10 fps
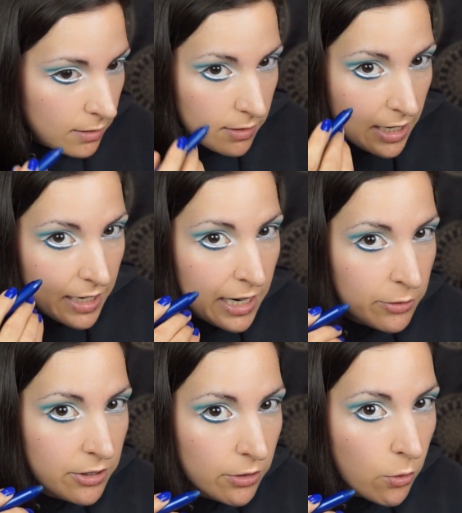take it
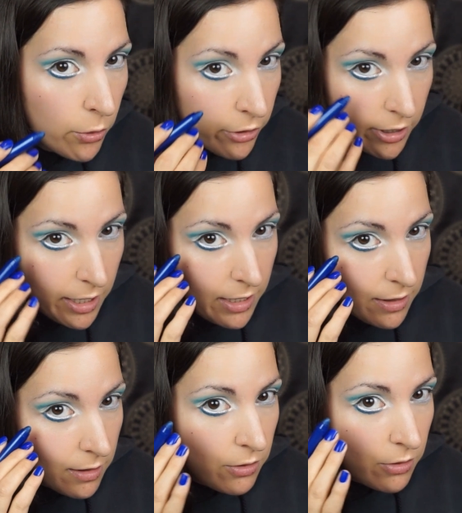out to the corner
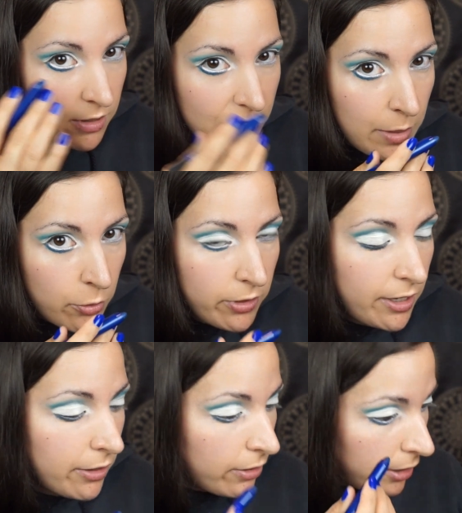and do the same on
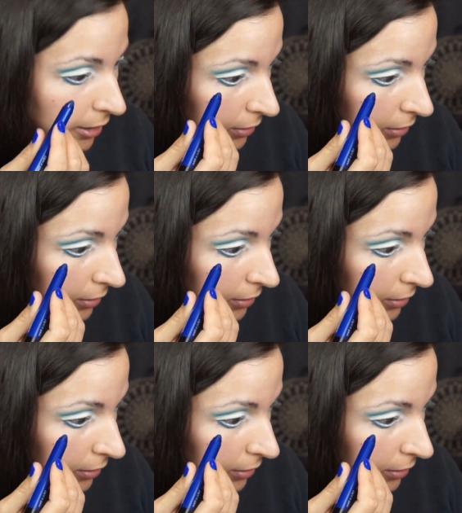the other eye.